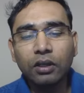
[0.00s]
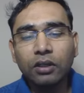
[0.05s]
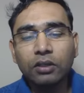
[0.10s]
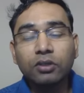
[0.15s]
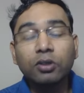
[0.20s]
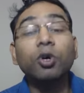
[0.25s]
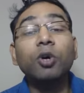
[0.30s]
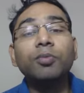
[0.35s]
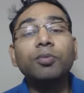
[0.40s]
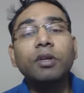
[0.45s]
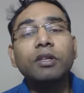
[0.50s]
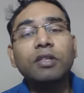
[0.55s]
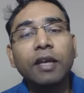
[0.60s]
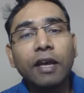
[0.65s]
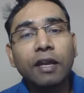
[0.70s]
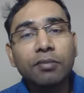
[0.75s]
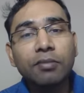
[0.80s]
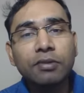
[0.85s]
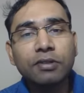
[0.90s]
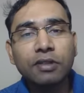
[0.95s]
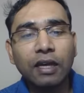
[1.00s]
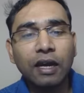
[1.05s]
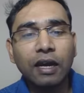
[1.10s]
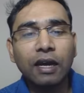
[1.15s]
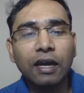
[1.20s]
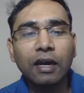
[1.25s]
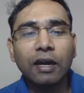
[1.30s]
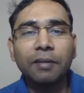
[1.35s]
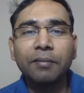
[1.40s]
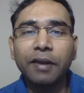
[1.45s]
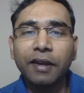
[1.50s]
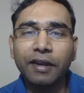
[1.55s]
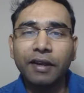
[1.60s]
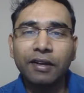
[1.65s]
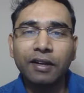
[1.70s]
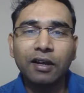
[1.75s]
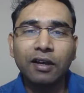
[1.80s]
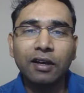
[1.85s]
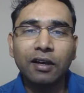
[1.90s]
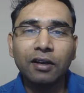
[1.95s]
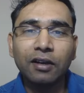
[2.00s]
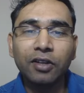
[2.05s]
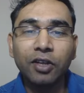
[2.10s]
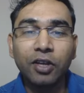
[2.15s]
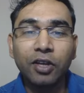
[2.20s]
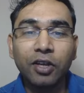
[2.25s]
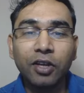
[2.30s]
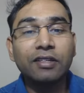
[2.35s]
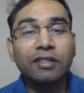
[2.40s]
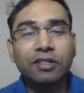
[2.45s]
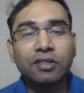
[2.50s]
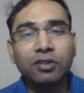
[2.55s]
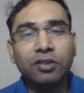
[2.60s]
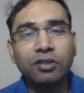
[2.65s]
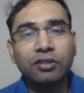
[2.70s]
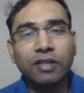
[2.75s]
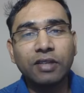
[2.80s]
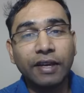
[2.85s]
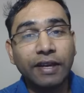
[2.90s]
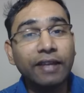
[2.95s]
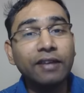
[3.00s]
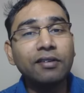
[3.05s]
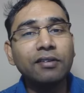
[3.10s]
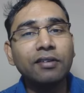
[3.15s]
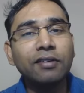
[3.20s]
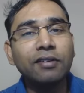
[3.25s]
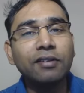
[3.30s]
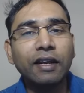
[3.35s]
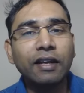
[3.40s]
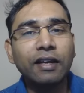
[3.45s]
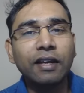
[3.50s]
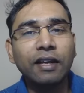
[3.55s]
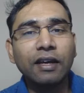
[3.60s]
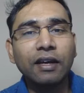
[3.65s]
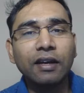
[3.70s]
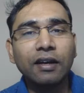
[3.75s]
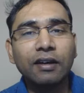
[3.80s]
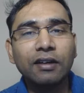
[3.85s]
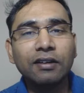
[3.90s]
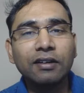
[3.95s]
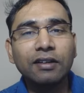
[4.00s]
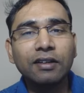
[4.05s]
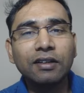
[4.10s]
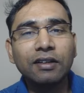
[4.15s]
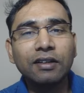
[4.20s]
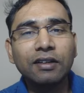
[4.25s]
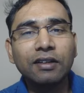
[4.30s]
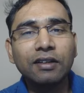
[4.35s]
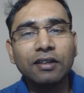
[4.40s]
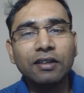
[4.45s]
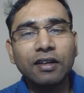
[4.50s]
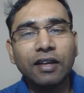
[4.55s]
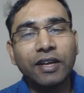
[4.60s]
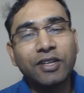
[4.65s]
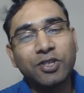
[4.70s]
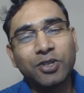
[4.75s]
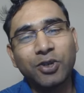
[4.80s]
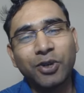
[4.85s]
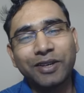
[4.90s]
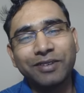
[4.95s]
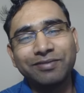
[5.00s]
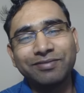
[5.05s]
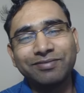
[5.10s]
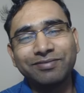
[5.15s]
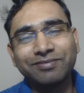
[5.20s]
So hope this helps, and you can listen to this again and enjoy.